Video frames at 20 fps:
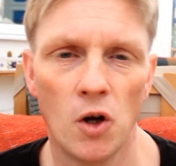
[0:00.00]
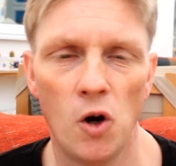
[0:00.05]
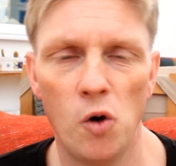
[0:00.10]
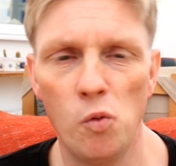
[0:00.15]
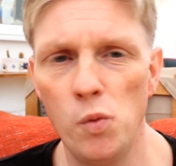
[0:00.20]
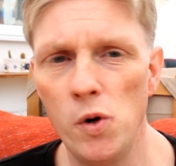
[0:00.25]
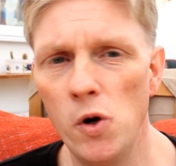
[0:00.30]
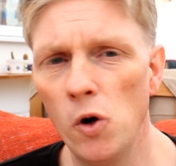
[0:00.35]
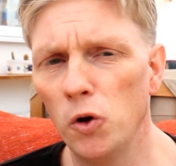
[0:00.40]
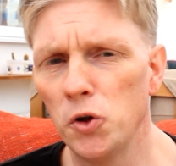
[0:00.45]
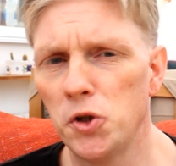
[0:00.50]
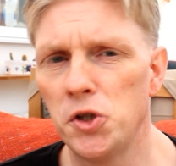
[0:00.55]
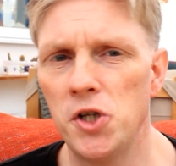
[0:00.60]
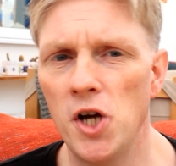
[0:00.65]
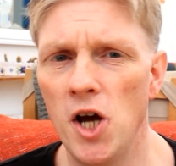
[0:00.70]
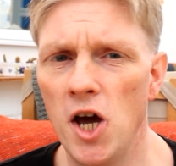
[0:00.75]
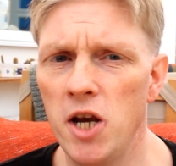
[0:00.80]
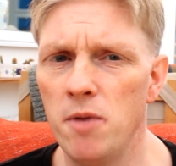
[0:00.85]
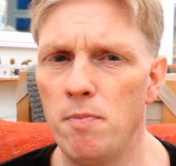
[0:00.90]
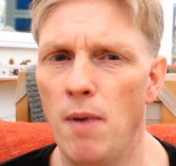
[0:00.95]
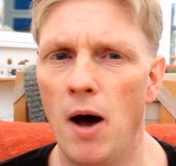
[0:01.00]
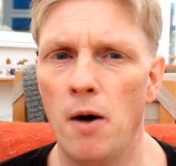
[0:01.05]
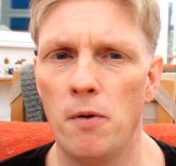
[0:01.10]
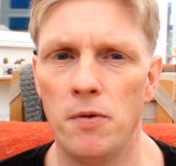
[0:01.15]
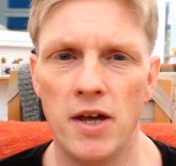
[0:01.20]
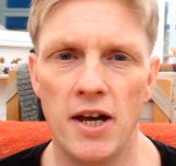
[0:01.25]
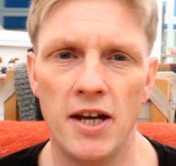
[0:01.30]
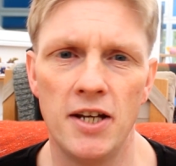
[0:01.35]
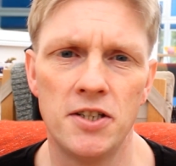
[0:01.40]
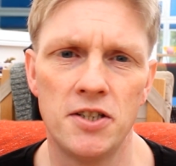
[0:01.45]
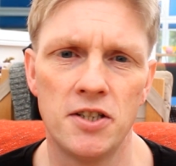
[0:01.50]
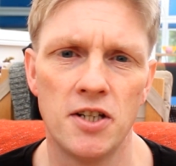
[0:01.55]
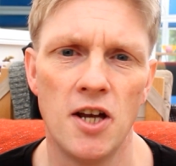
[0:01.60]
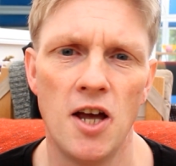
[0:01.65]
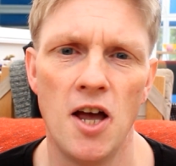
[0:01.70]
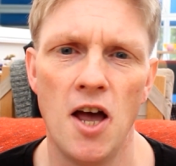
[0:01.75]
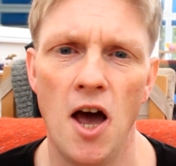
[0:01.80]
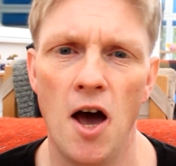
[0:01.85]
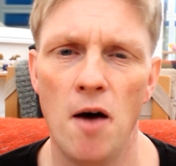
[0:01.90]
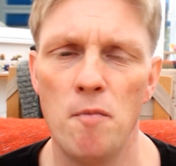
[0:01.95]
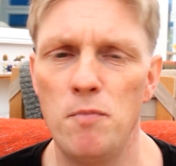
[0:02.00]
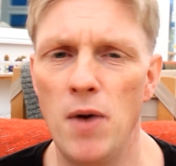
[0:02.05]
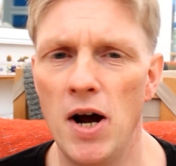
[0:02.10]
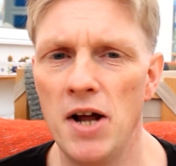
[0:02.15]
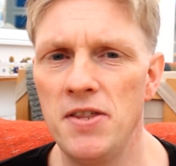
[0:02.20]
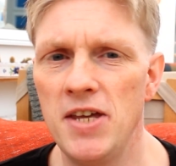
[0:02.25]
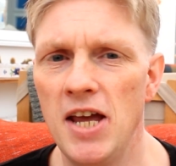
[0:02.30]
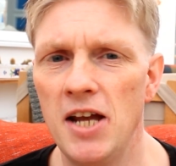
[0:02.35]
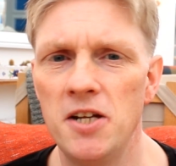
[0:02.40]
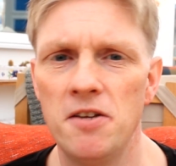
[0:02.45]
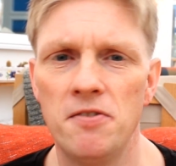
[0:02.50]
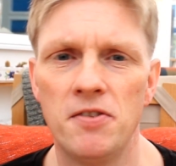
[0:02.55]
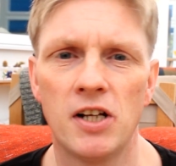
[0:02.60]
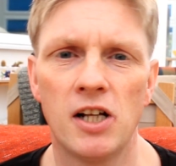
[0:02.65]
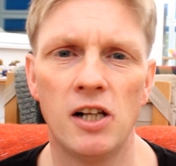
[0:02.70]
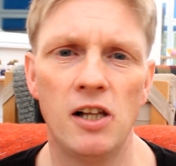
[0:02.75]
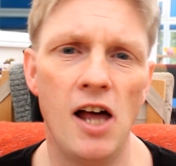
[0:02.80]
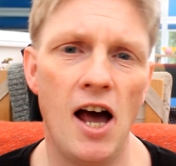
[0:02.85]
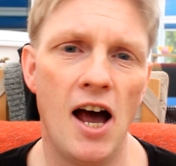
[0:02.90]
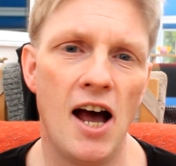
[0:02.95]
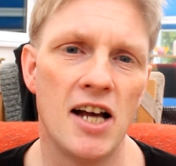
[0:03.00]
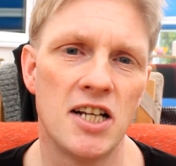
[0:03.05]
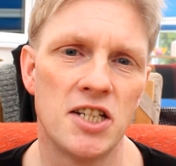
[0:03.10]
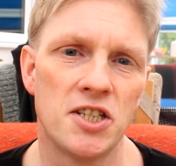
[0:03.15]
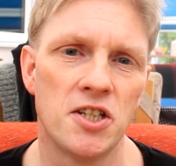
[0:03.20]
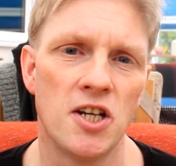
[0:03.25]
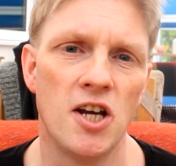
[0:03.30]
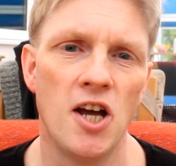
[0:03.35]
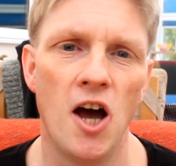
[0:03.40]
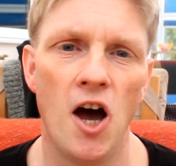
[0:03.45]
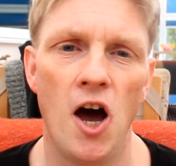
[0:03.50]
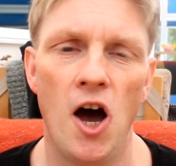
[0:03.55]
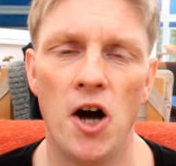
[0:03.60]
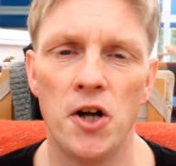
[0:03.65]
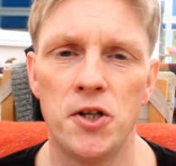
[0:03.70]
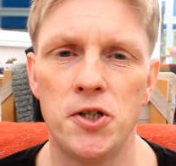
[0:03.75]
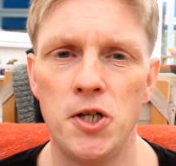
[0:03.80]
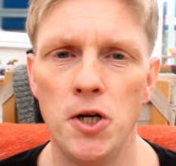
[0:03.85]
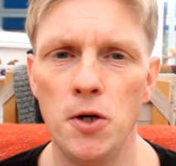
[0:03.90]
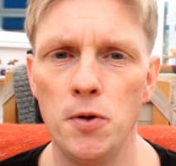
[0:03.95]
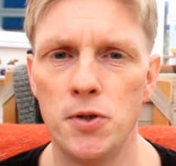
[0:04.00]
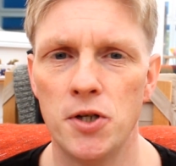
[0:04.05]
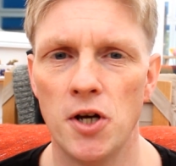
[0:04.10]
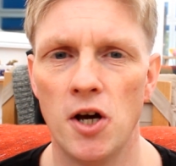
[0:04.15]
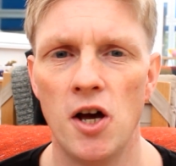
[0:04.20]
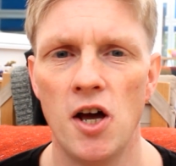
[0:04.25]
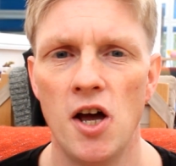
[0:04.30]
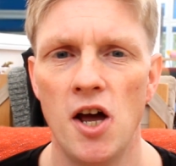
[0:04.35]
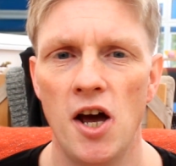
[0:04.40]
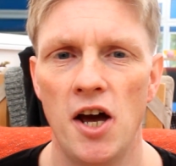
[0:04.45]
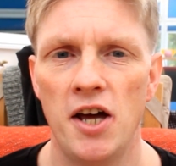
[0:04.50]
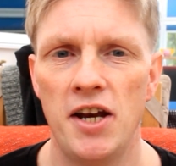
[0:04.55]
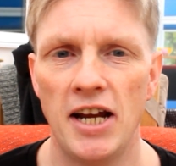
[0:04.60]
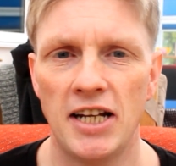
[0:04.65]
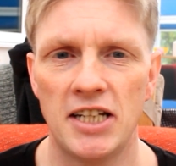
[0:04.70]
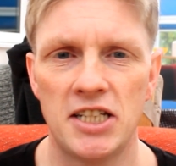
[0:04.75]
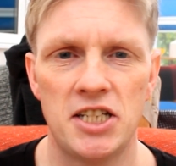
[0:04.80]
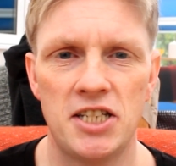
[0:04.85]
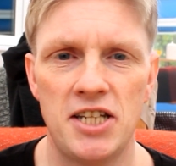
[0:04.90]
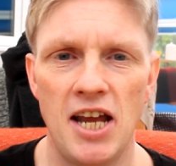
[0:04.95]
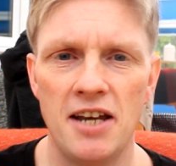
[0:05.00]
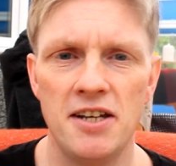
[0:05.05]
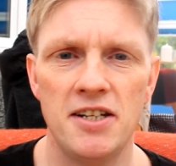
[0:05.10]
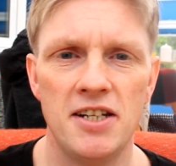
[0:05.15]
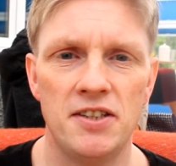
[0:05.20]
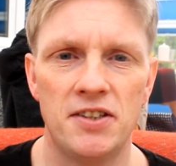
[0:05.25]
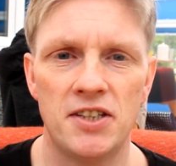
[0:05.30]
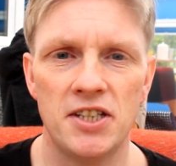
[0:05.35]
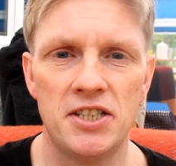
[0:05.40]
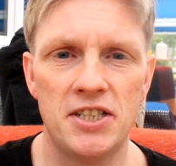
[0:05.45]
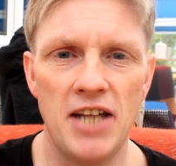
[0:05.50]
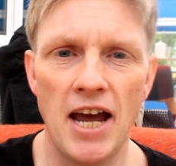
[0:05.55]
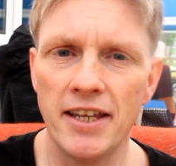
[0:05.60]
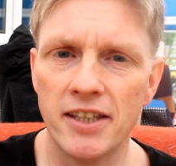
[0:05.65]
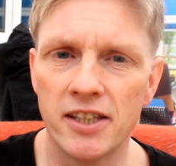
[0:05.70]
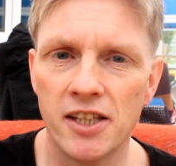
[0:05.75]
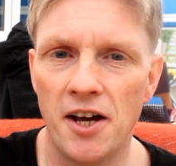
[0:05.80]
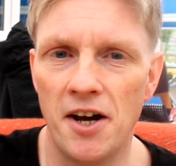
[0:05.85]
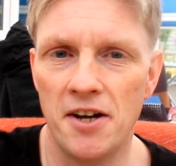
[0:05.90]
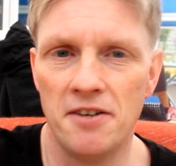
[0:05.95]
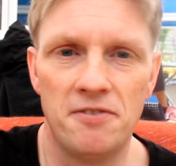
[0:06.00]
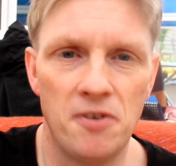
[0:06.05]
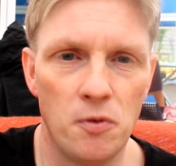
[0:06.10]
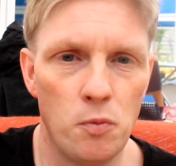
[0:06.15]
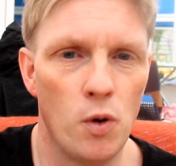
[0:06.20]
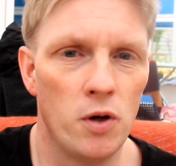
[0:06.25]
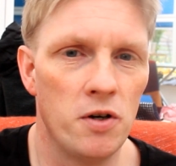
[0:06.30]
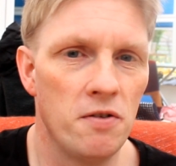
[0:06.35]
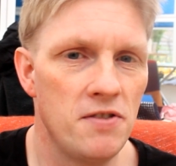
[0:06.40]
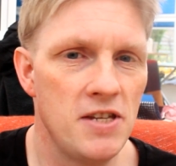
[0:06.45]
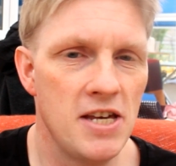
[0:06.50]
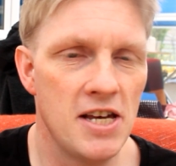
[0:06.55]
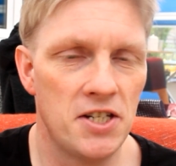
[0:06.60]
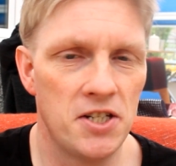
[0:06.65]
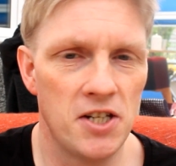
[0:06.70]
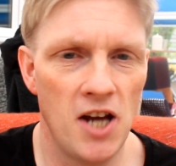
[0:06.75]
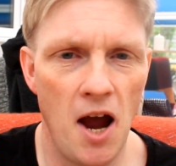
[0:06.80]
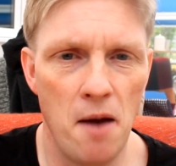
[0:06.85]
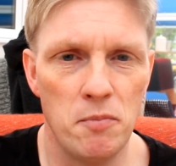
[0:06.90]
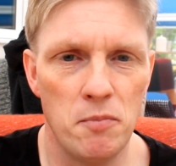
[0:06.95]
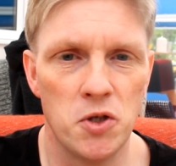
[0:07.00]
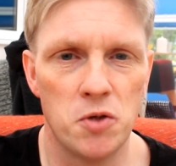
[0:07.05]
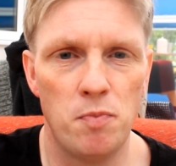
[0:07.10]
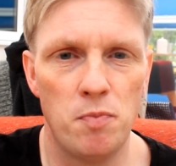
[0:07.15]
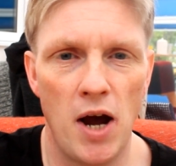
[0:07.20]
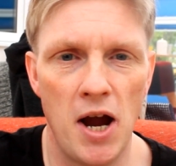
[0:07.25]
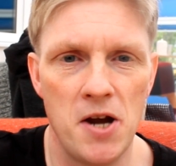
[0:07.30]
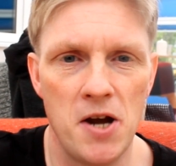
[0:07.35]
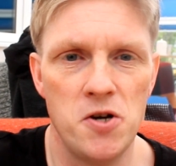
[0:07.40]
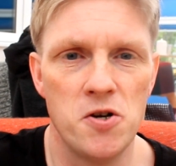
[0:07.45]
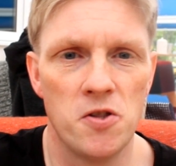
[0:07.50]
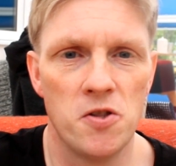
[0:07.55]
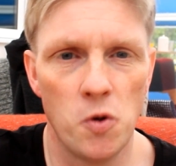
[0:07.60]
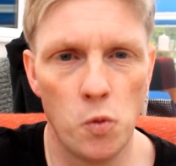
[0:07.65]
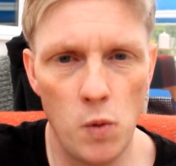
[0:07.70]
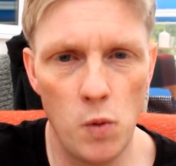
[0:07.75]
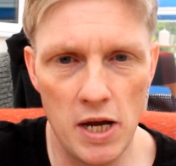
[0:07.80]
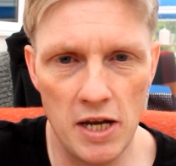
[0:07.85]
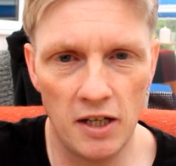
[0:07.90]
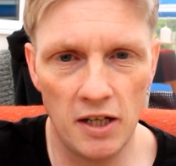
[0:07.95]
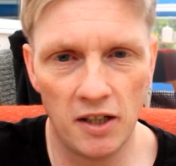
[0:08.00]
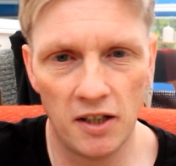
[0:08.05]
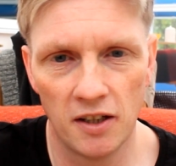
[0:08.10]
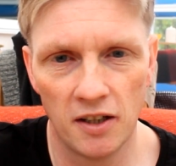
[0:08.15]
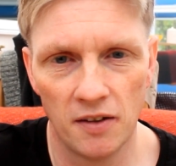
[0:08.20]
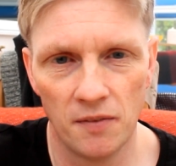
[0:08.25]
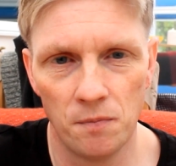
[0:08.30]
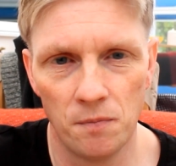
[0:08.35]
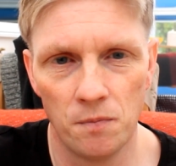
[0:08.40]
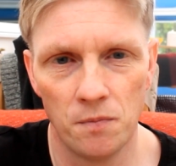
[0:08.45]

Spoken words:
And we all shared about this. And by the end of the class, our tutor had extended the deadline for one of the assignments by another week.